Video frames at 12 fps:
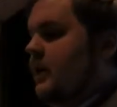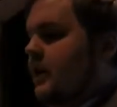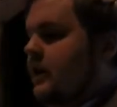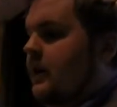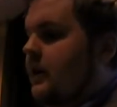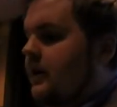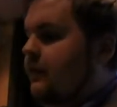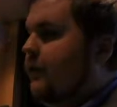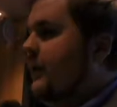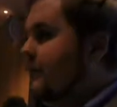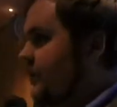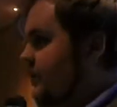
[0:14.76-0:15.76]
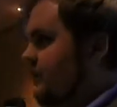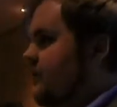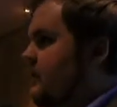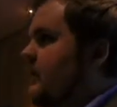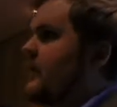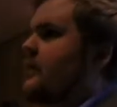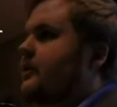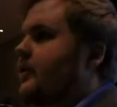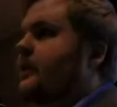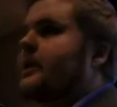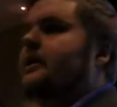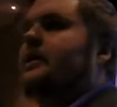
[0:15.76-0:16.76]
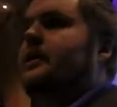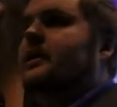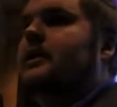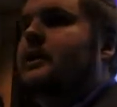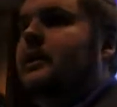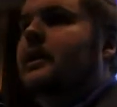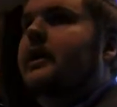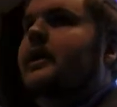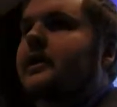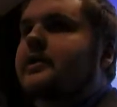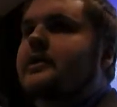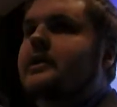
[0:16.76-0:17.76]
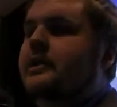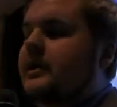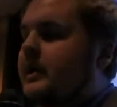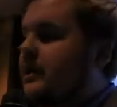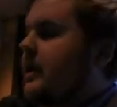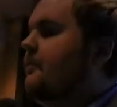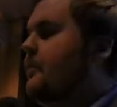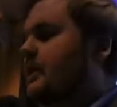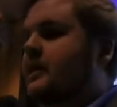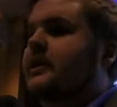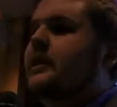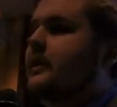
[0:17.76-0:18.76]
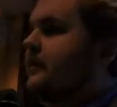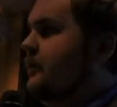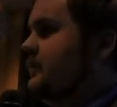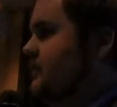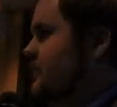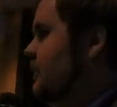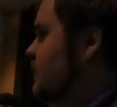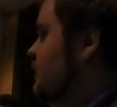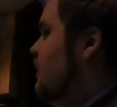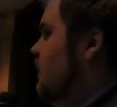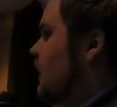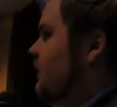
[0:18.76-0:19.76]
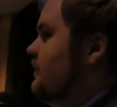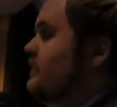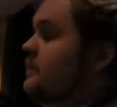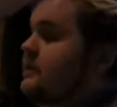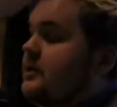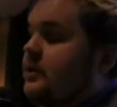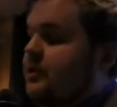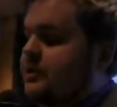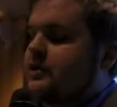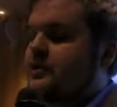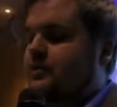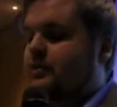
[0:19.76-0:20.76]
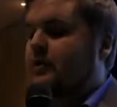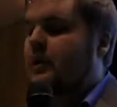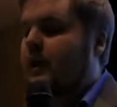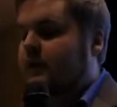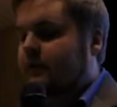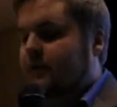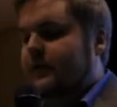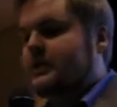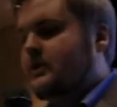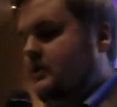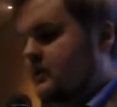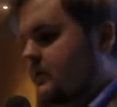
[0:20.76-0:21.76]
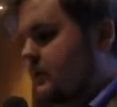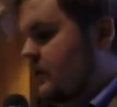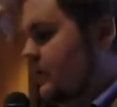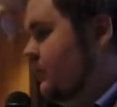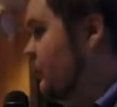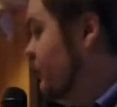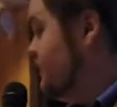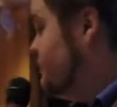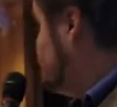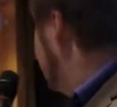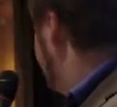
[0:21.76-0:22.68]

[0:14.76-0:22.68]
for EVRY here in Norway, an IT company that delivers IT solutions to a lot of Norwegians, Norway's biggest